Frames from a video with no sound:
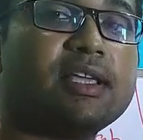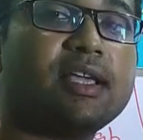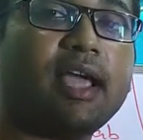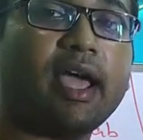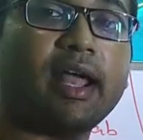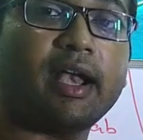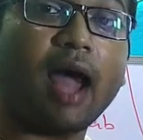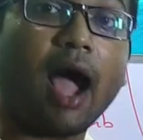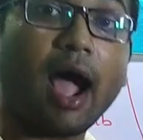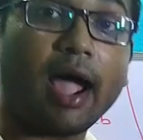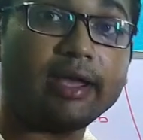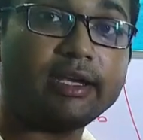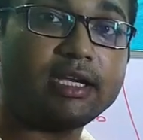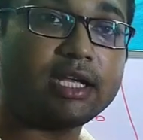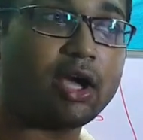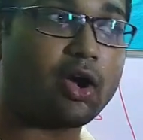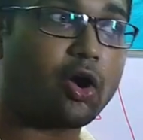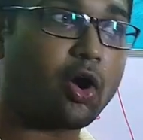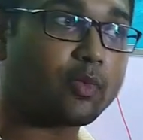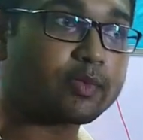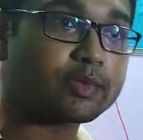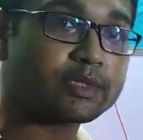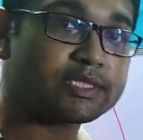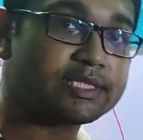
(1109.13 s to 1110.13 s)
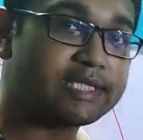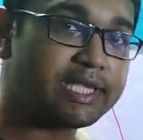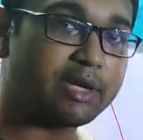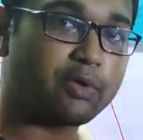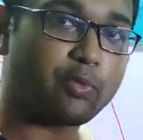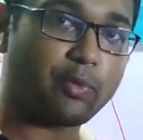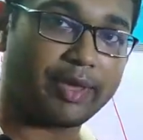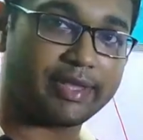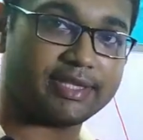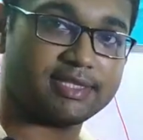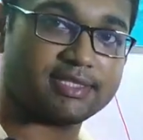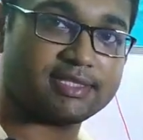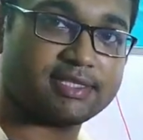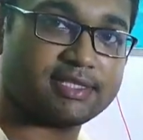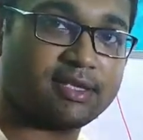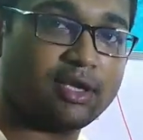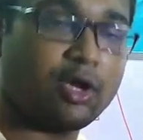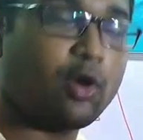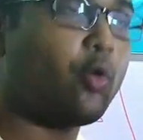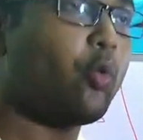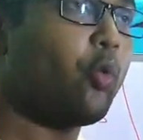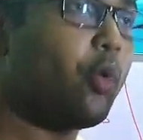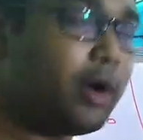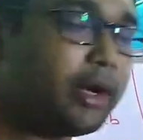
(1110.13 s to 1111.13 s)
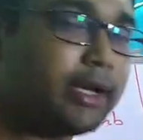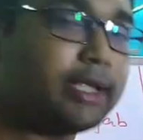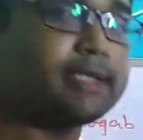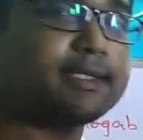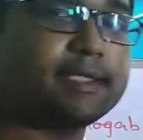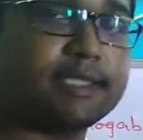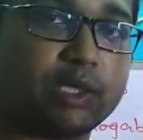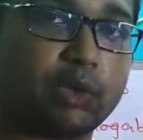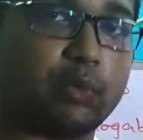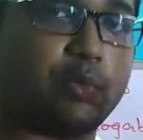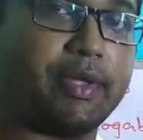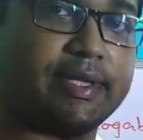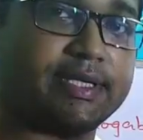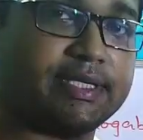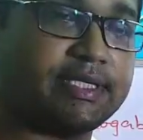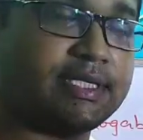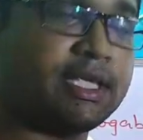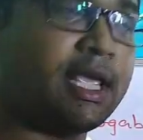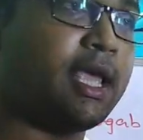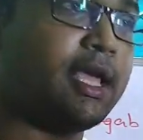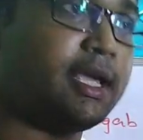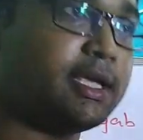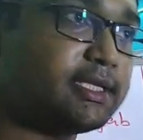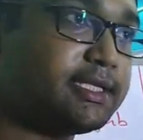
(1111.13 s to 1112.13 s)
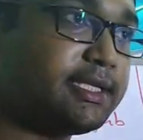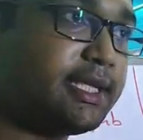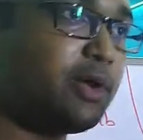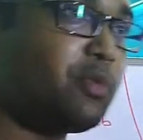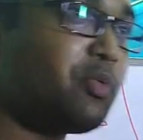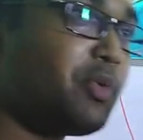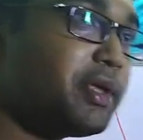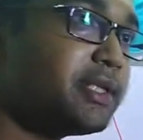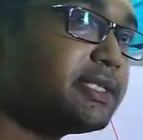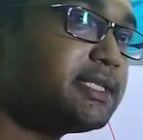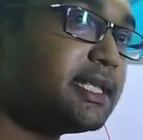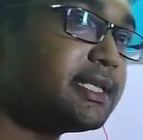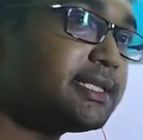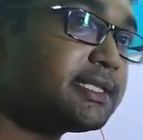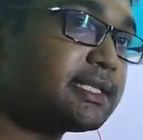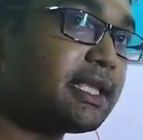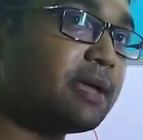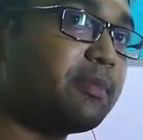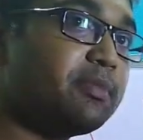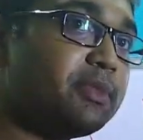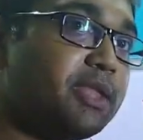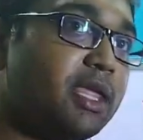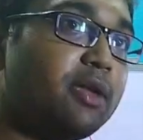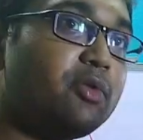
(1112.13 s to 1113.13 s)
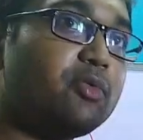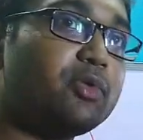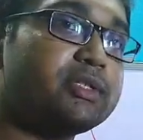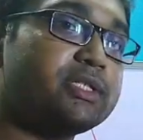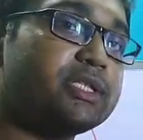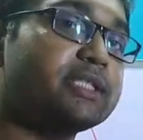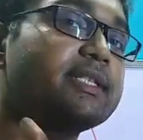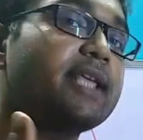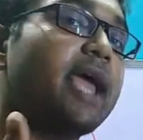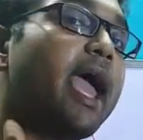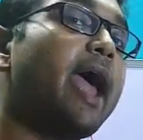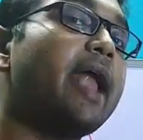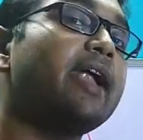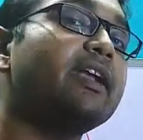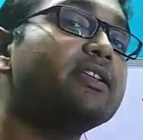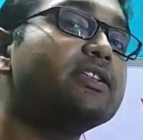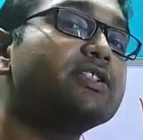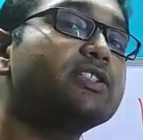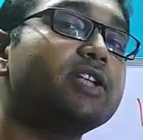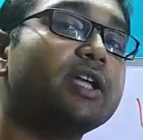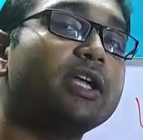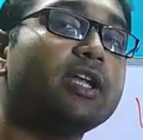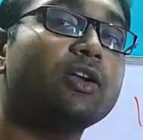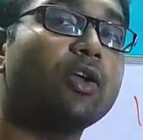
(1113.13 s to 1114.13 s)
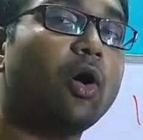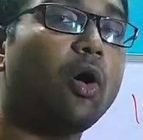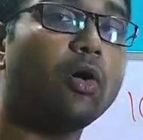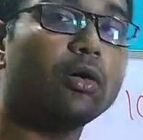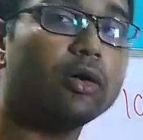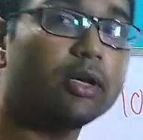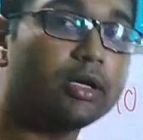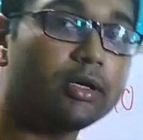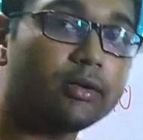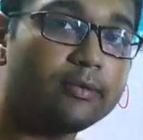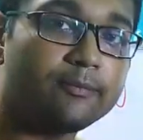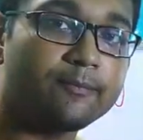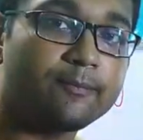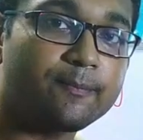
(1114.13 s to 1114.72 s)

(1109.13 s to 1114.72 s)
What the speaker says: an idea of sequence. What is sequence? Sequence is something which is arranged in order.